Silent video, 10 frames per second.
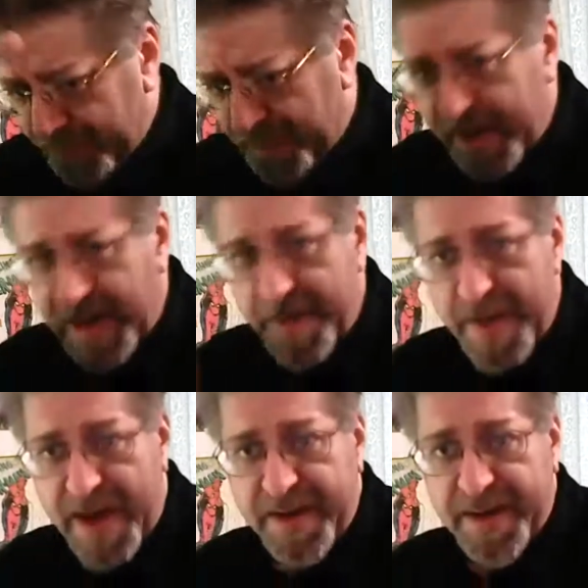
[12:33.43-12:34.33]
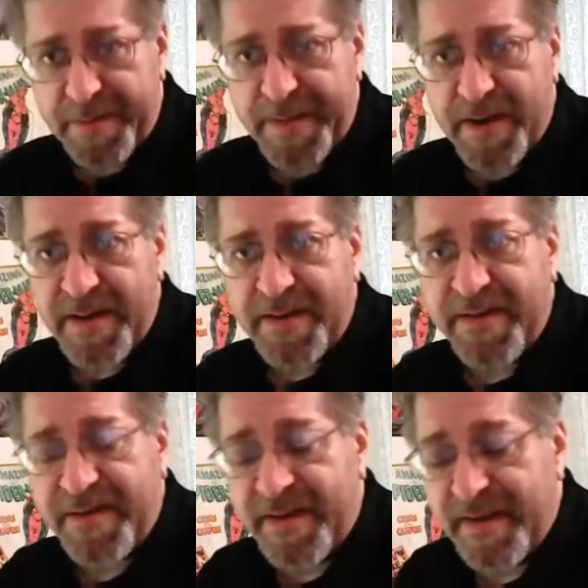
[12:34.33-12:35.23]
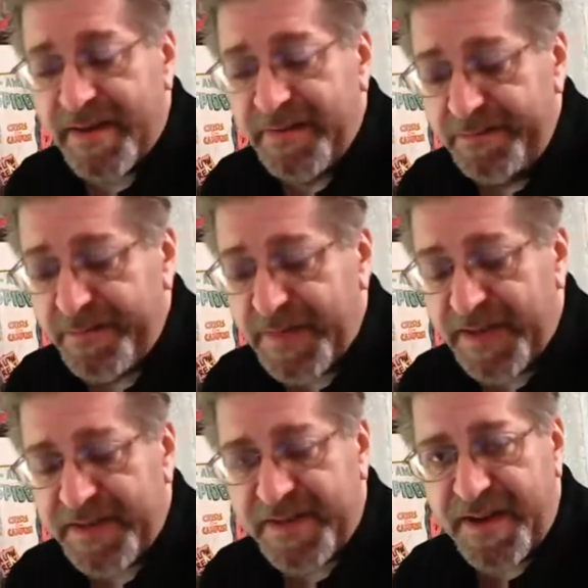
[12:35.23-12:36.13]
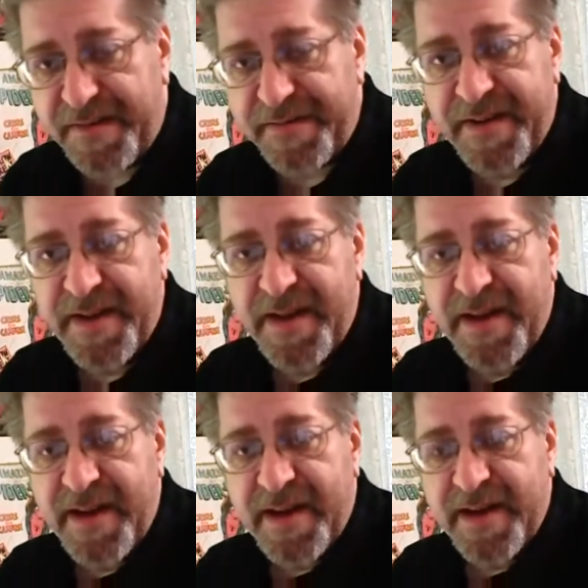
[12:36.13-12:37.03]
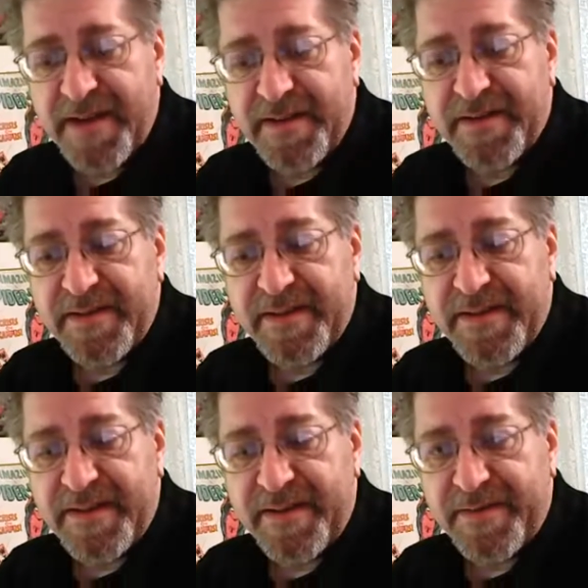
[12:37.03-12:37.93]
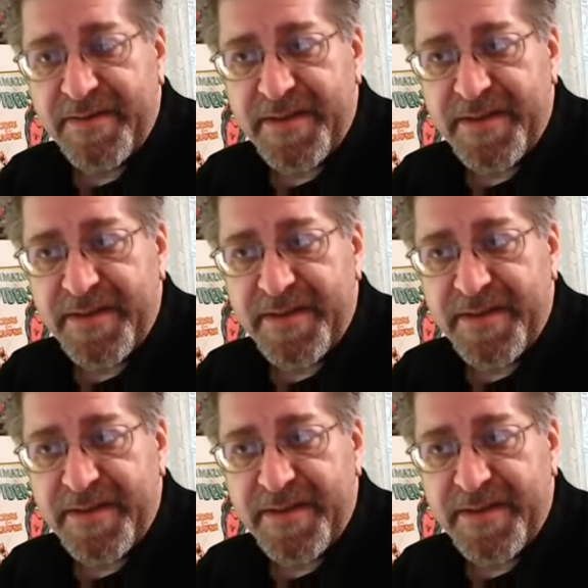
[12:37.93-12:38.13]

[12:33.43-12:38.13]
thinking about him, it's tough. It's tough